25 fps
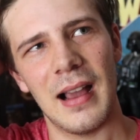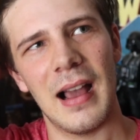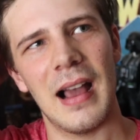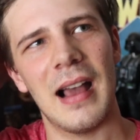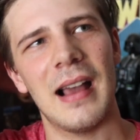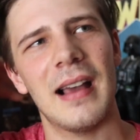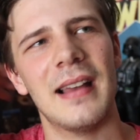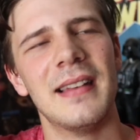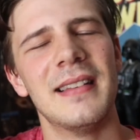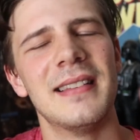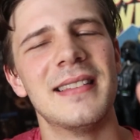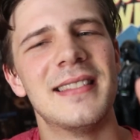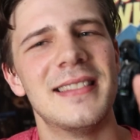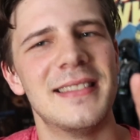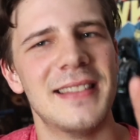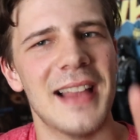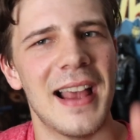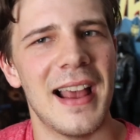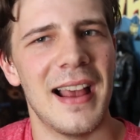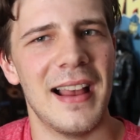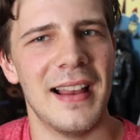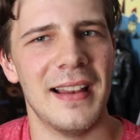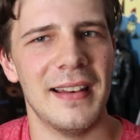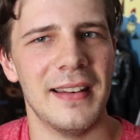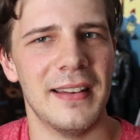
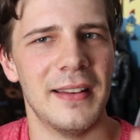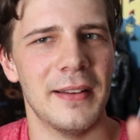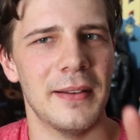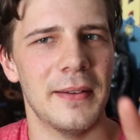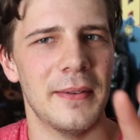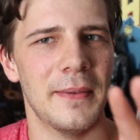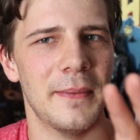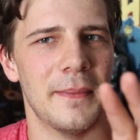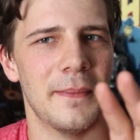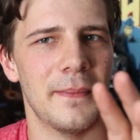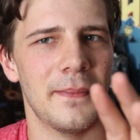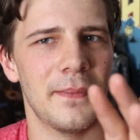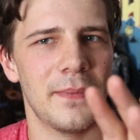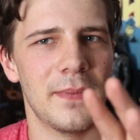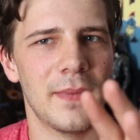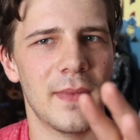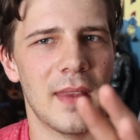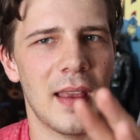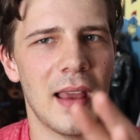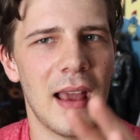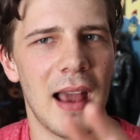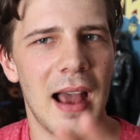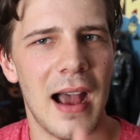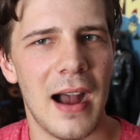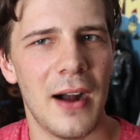understand
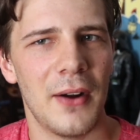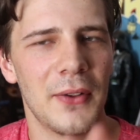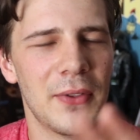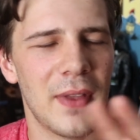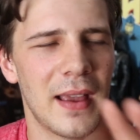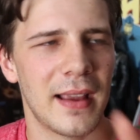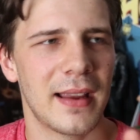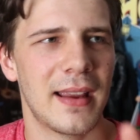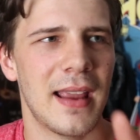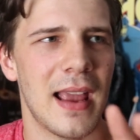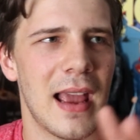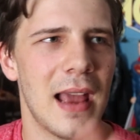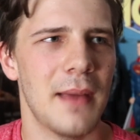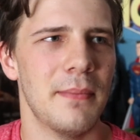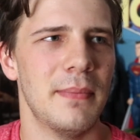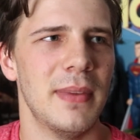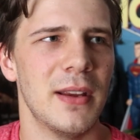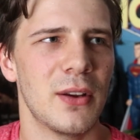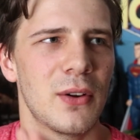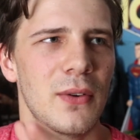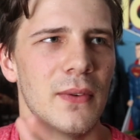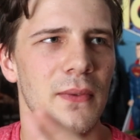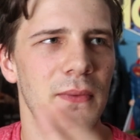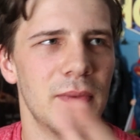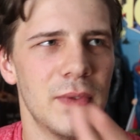how that can
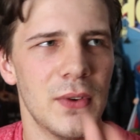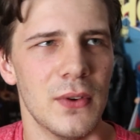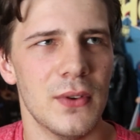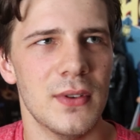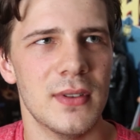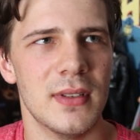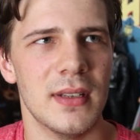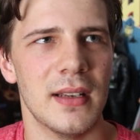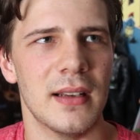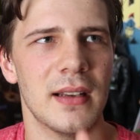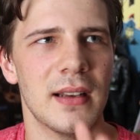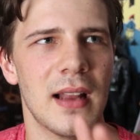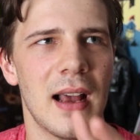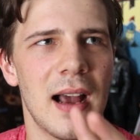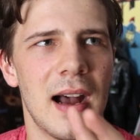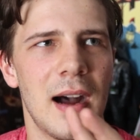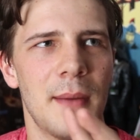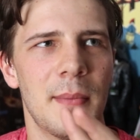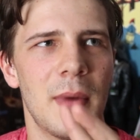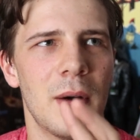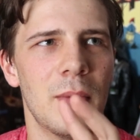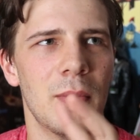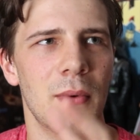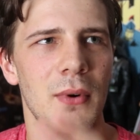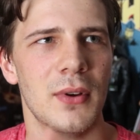be confusing and
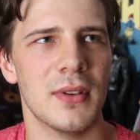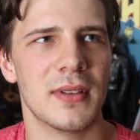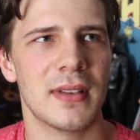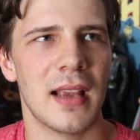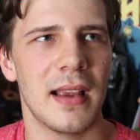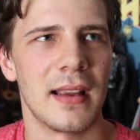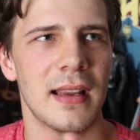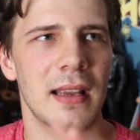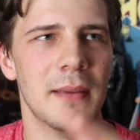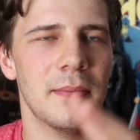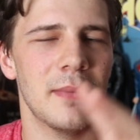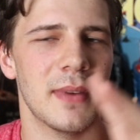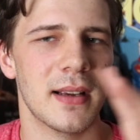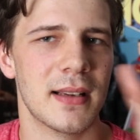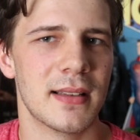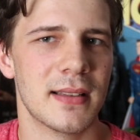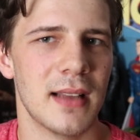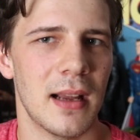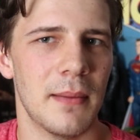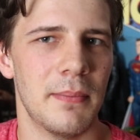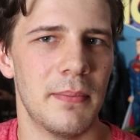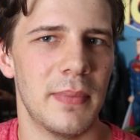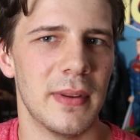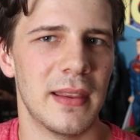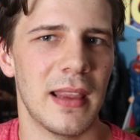how my words can get
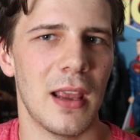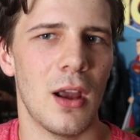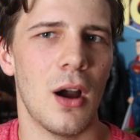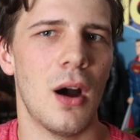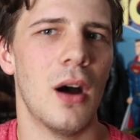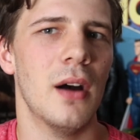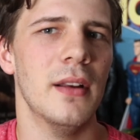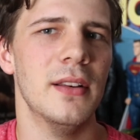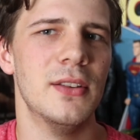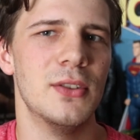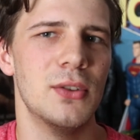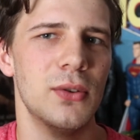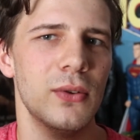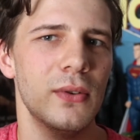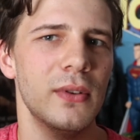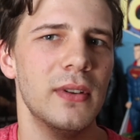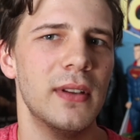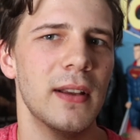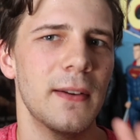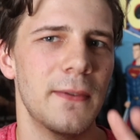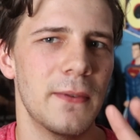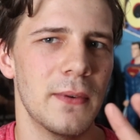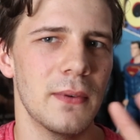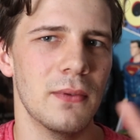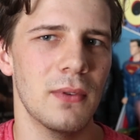mixed up, but they are two
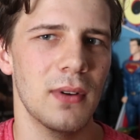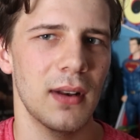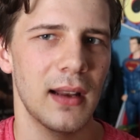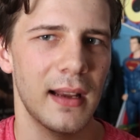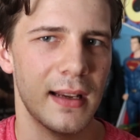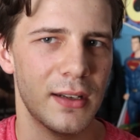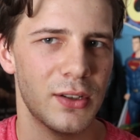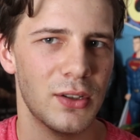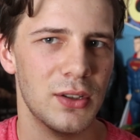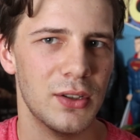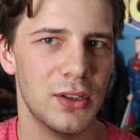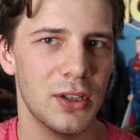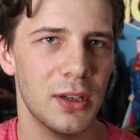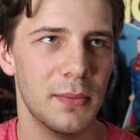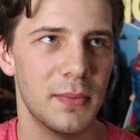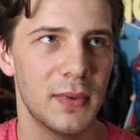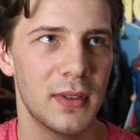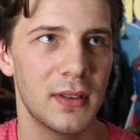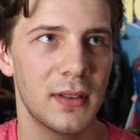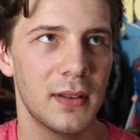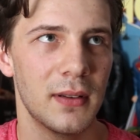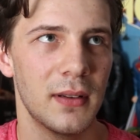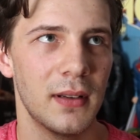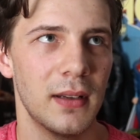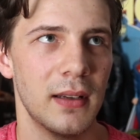different
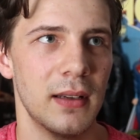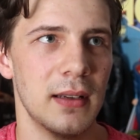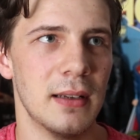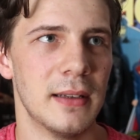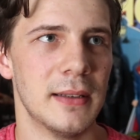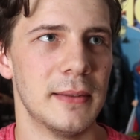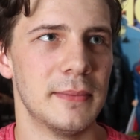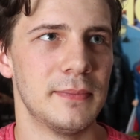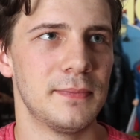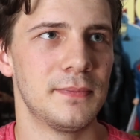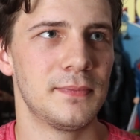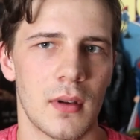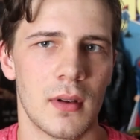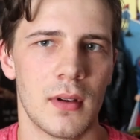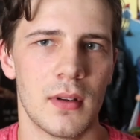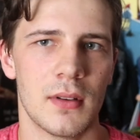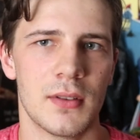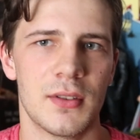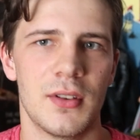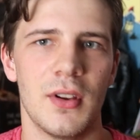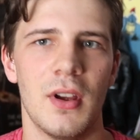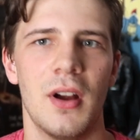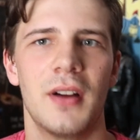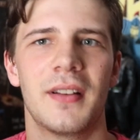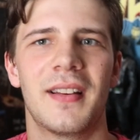relationships.
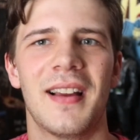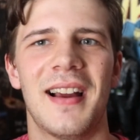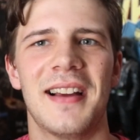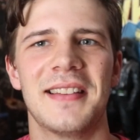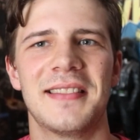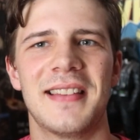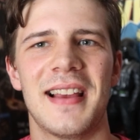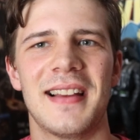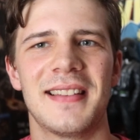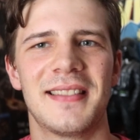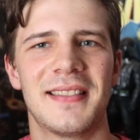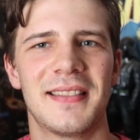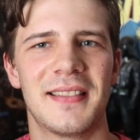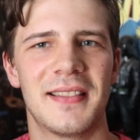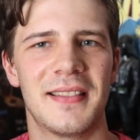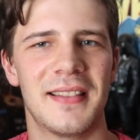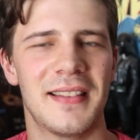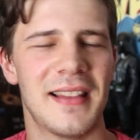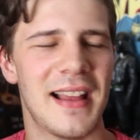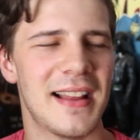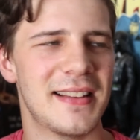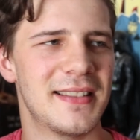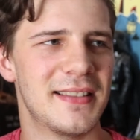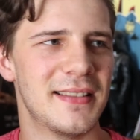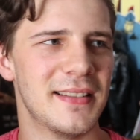So yeah, guys,
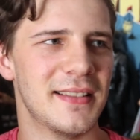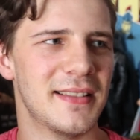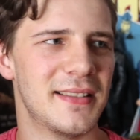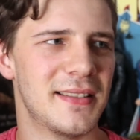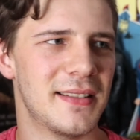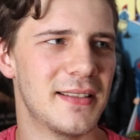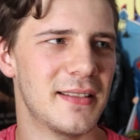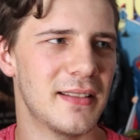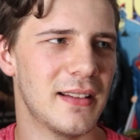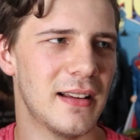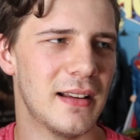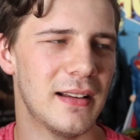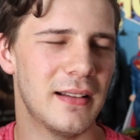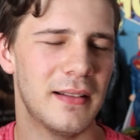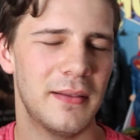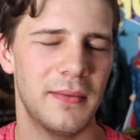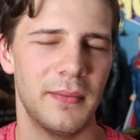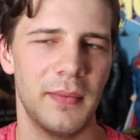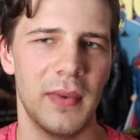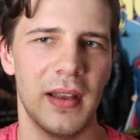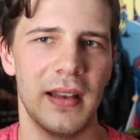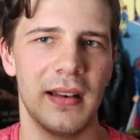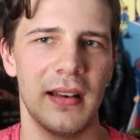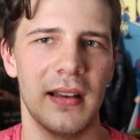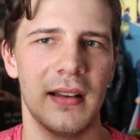that's it.
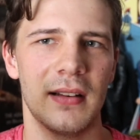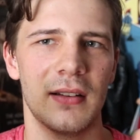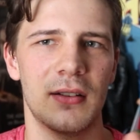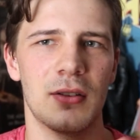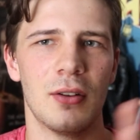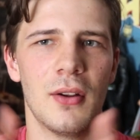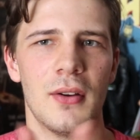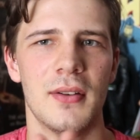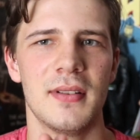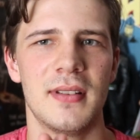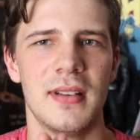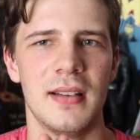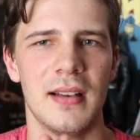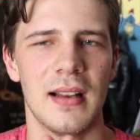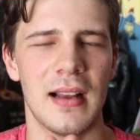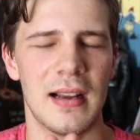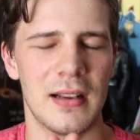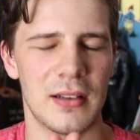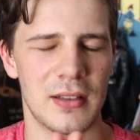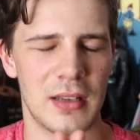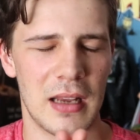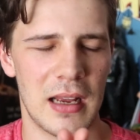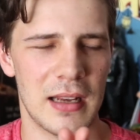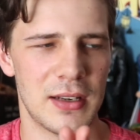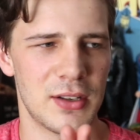In closing,
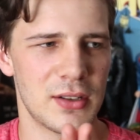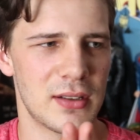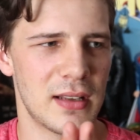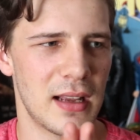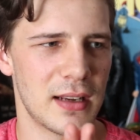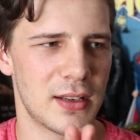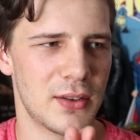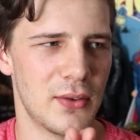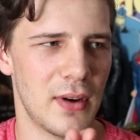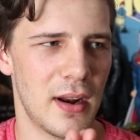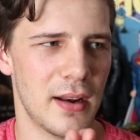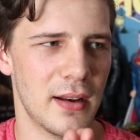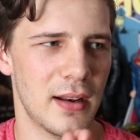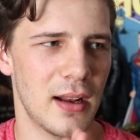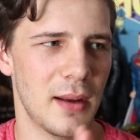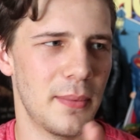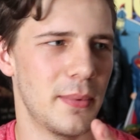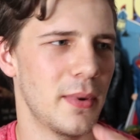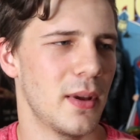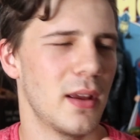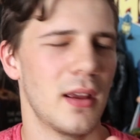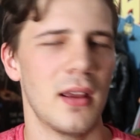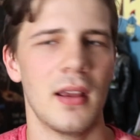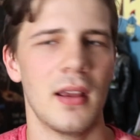I'd just like to round it up.